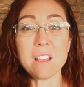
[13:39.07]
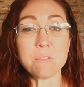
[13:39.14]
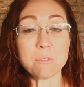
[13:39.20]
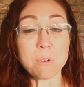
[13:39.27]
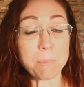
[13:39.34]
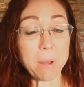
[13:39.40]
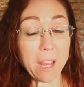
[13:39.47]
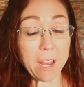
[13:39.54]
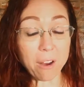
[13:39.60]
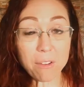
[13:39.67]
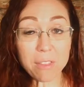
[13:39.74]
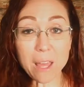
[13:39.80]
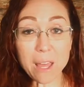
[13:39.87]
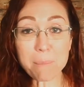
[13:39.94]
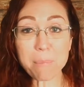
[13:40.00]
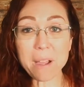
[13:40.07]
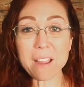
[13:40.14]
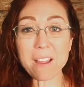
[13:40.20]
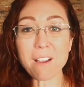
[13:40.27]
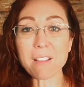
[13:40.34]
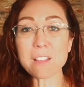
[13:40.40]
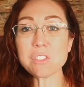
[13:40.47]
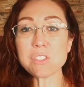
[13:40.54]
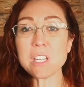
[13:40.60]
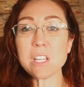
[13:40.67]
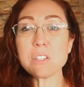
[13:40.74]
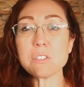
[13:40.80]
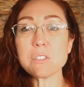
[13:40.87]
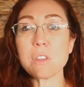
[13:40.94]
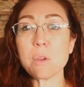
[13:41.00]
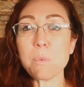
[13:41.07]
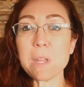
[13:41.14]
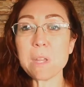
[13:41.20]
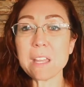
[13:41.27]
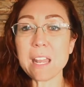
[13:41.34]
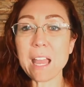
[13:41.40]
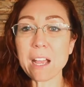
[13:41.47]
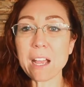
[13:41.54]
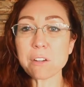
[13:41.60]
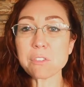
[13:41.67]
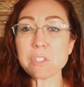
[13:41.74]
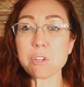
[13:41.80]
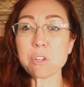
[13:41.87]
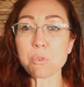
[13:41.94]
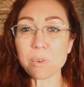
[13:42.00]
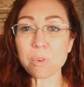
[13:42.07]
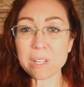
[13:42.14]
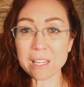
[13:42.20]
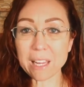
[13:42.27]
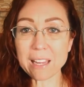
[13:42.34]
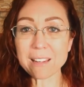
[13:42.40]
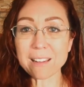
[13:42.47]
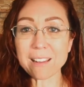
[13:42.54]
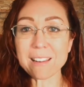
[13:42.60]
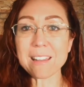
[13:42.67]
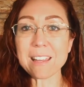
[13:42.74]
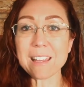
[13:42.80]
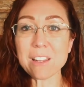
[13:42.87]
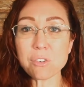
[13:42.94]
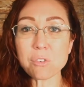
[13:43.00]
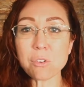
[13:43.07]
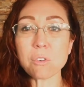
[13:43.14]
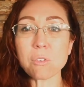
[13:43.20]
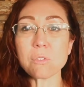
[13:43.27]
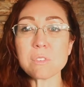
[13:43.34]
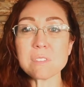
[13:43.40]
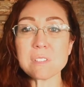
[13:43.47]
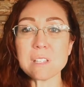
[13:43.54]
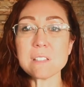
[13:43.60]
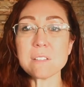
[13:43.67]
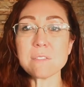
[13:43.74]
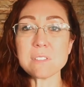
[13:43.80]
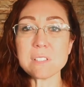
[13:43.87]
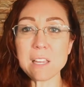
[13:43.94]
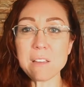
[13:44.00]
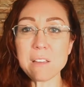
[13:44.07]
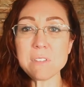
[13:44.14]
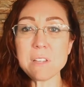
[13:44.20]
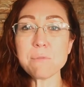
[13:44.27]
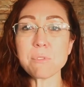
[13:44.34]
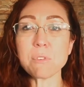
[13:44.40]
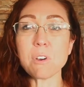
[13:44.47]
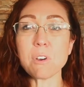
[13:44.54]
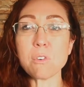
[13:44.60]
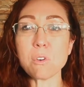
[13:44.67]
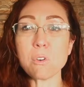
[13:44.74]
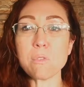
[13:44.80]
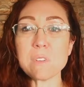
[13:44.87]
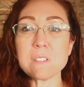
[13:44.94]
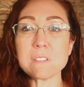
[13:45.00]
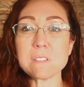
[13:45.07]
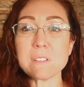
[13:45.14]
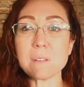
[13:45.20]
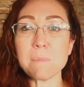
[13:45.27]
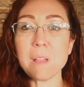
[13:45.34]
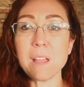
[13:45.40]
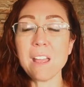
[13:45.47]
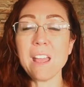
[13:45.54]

repair that biology so that we can actually create an internal sense of safety for our nervous system